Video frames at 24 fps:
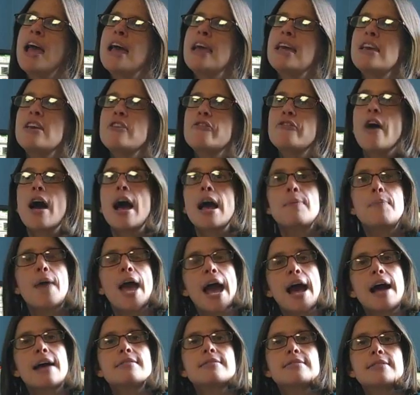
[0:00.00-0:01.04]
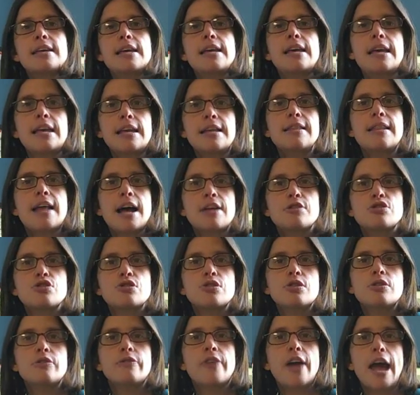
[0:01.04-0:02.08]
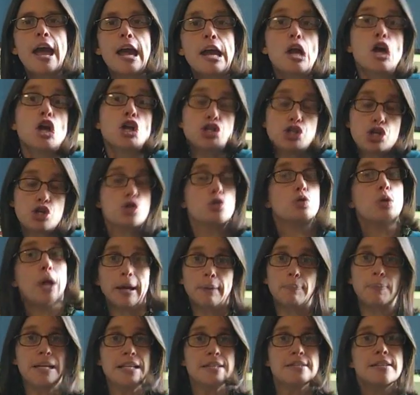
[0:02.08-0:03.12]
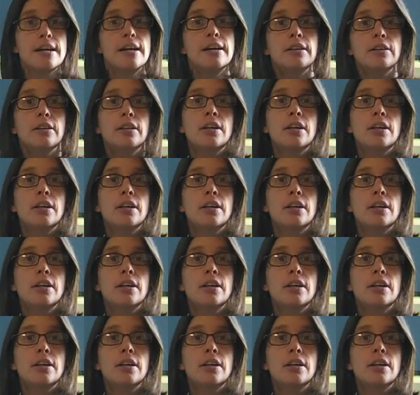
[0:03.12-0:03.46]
If I'm asking in that survey, "Do you like pizza?"